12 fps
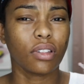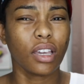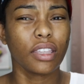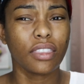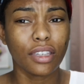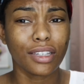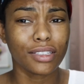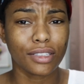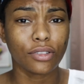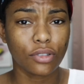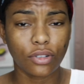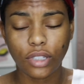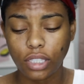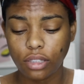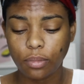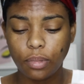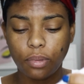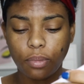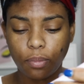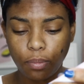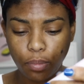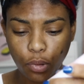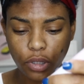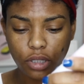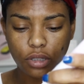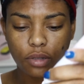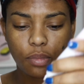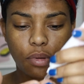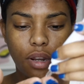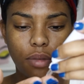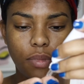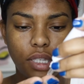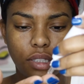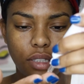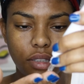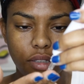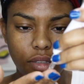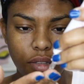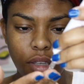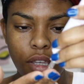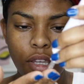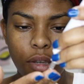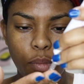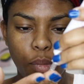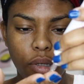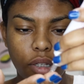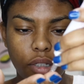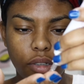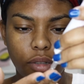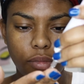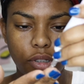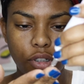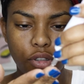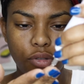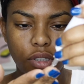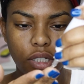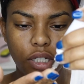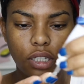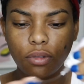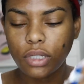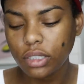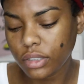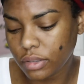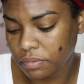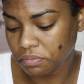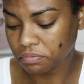I think I still don't get the point to prime essence, but I'm going to use it anyways.